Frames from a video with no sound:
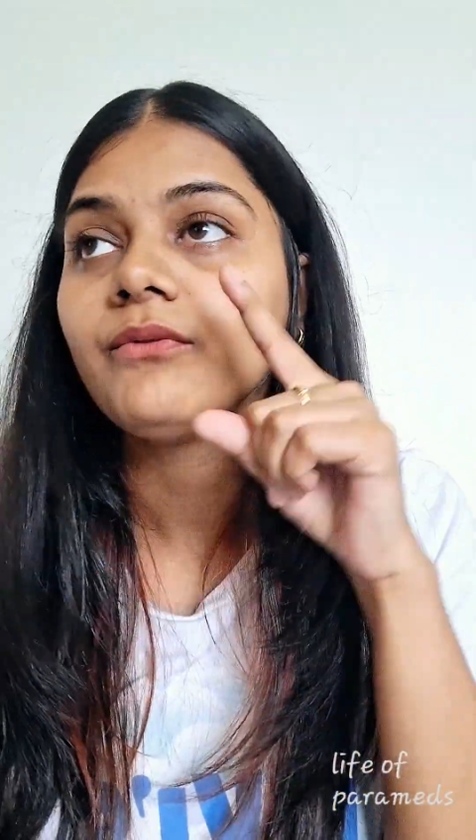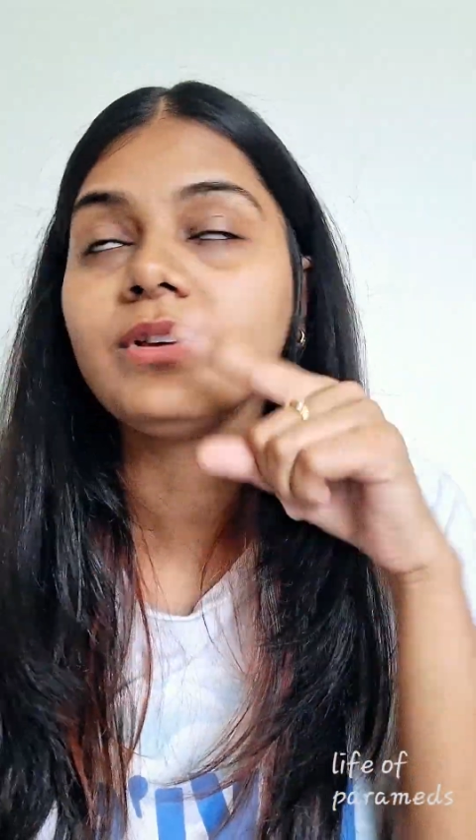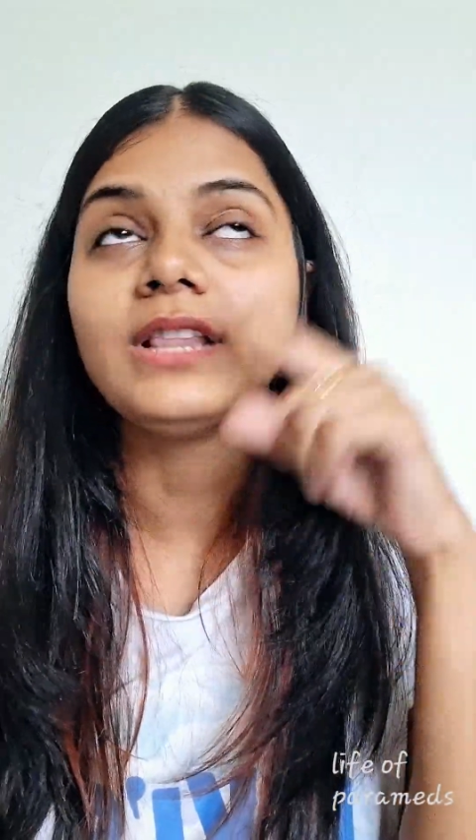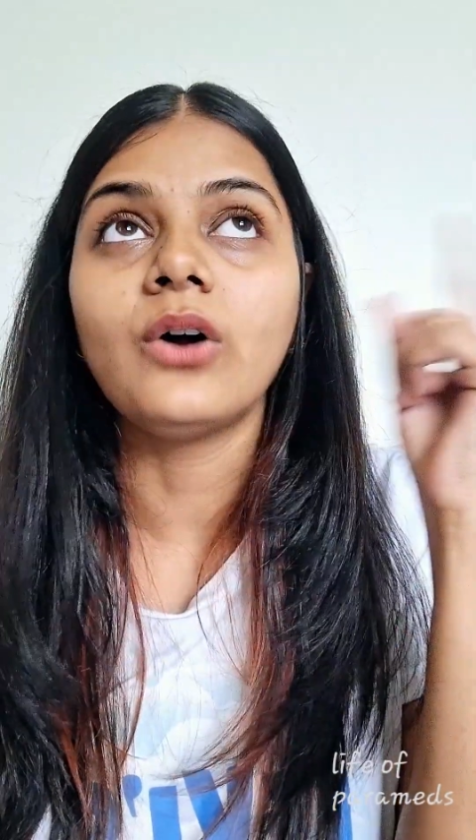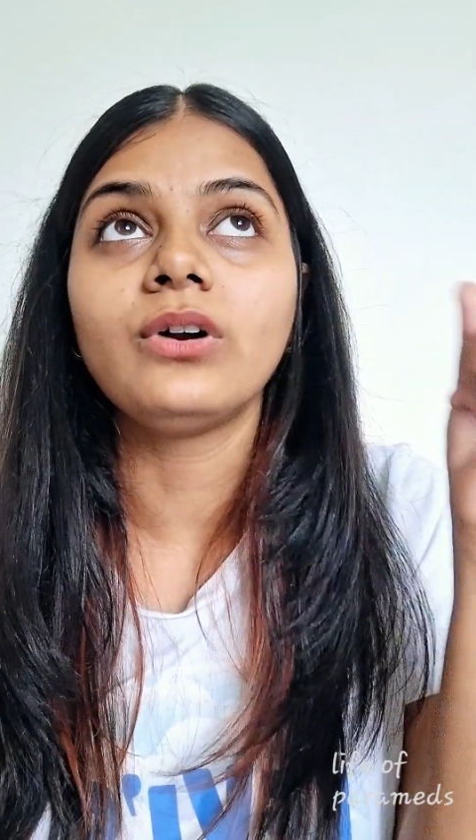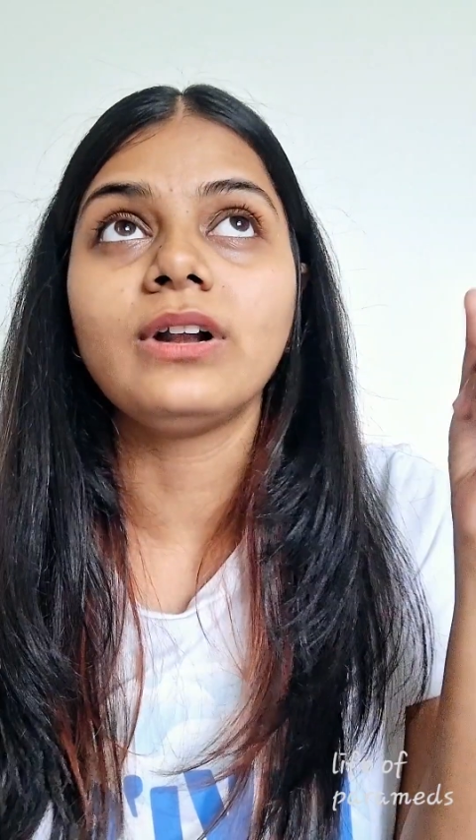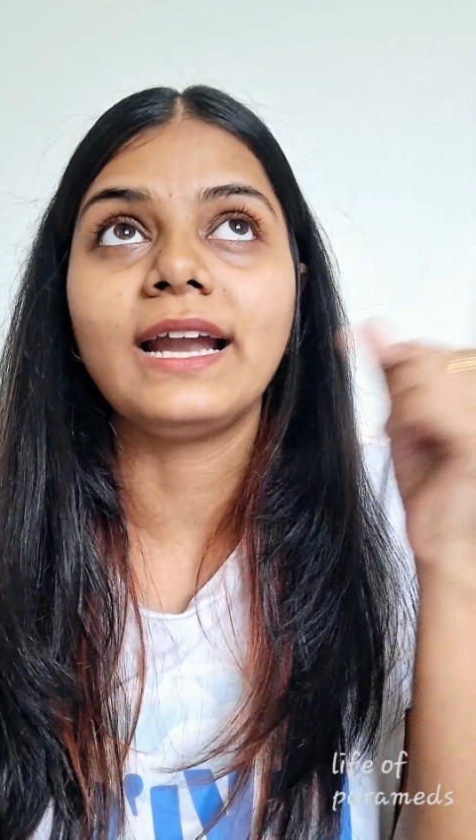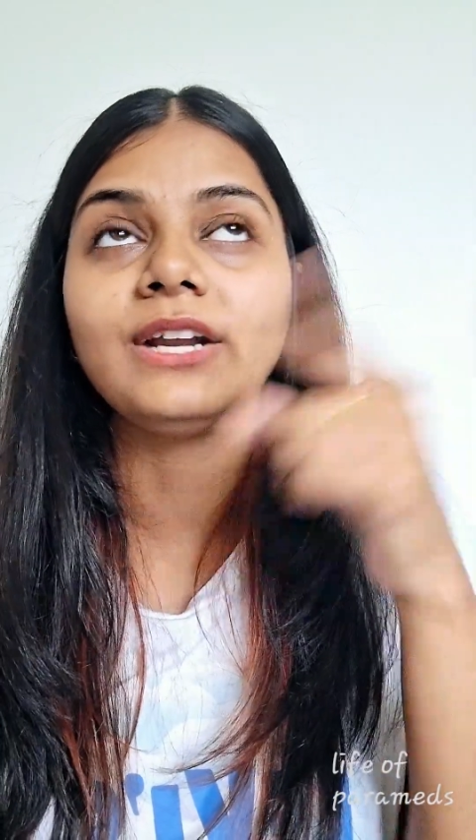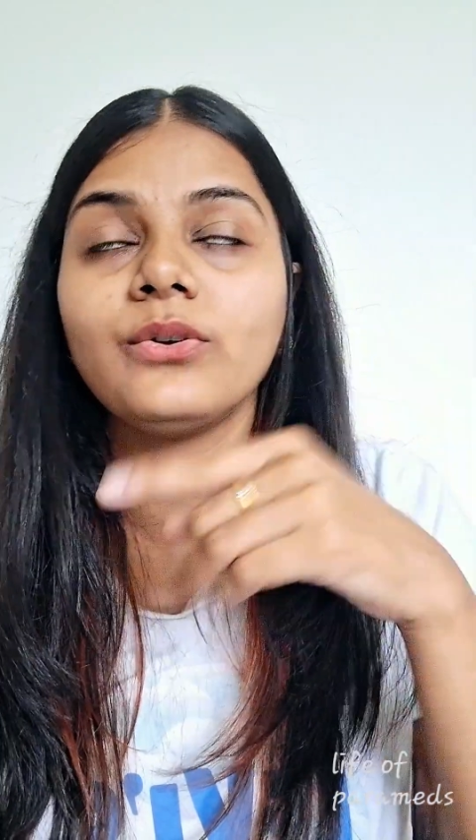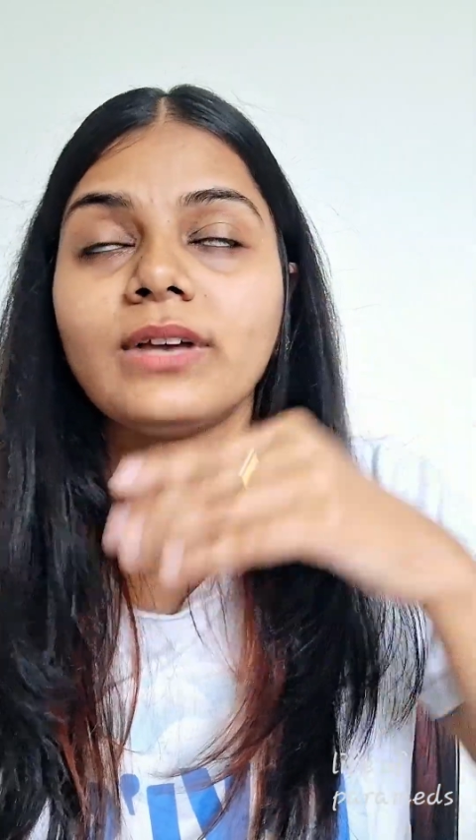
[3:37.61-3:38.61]
without
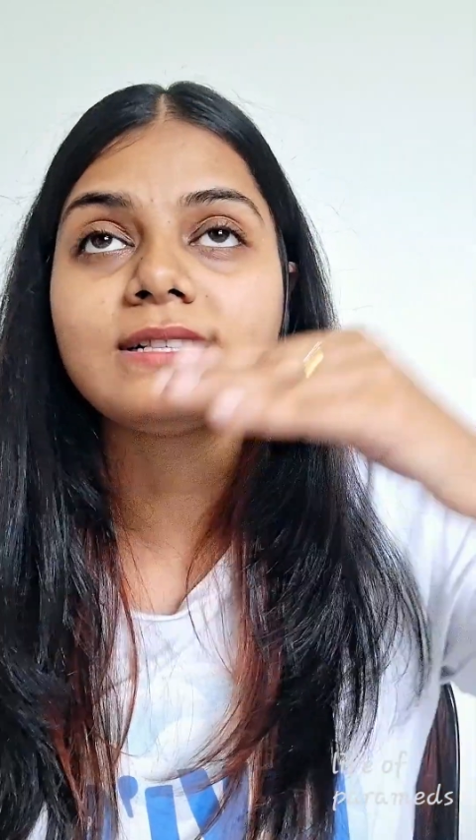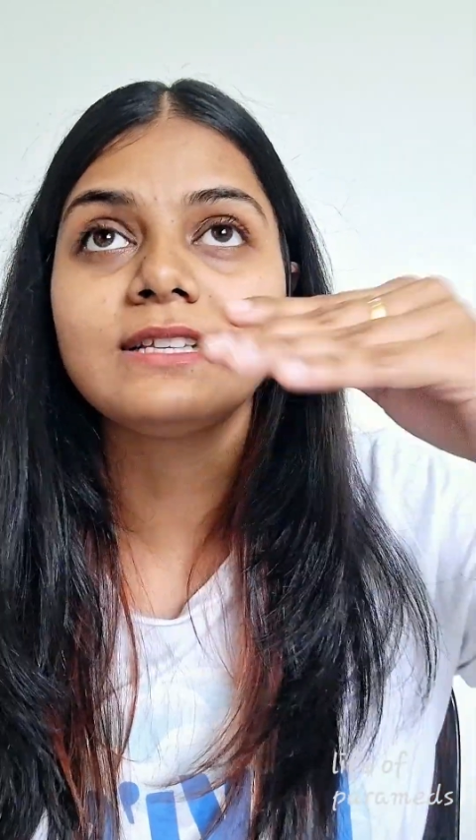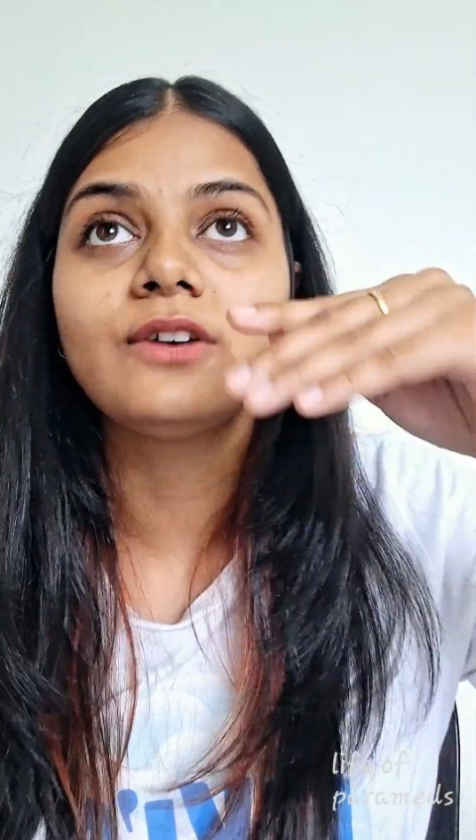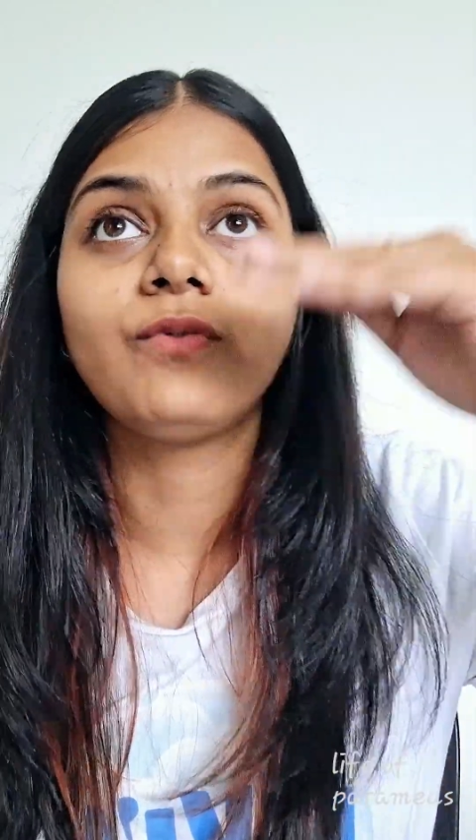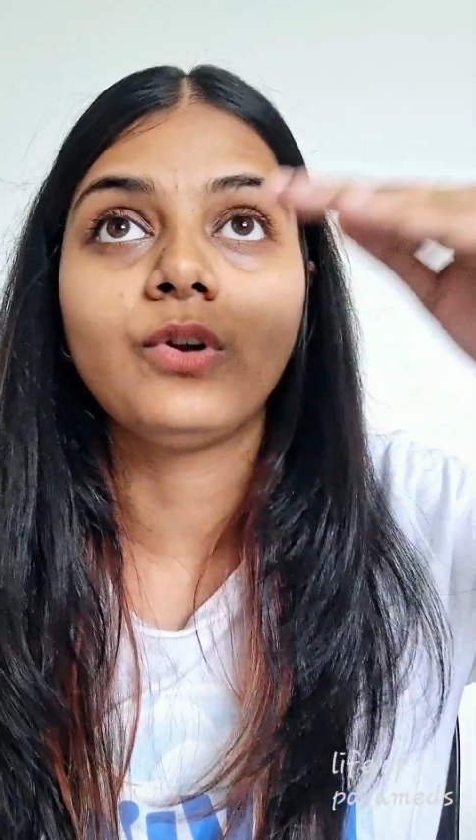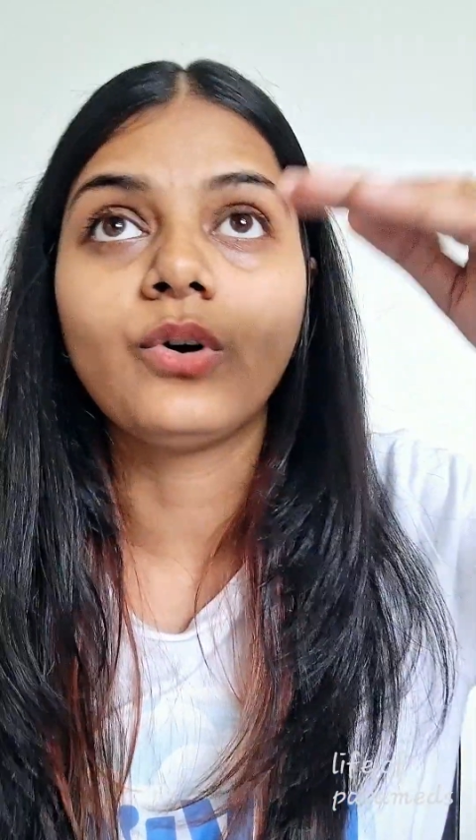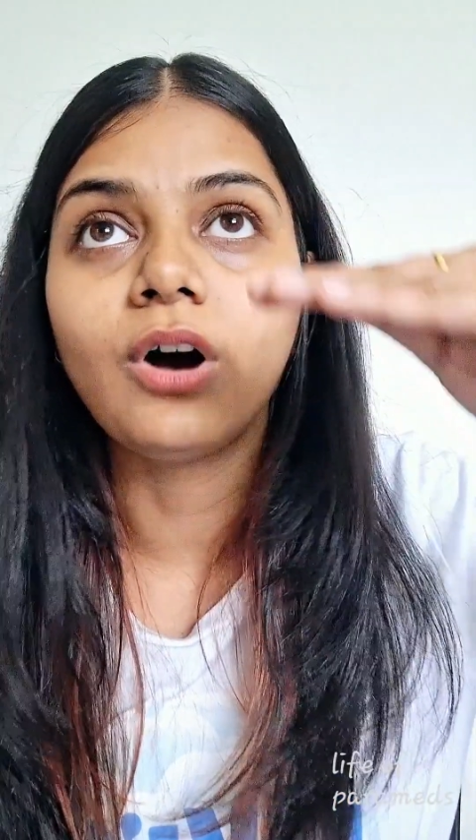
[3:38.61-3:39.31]
light you can see the flow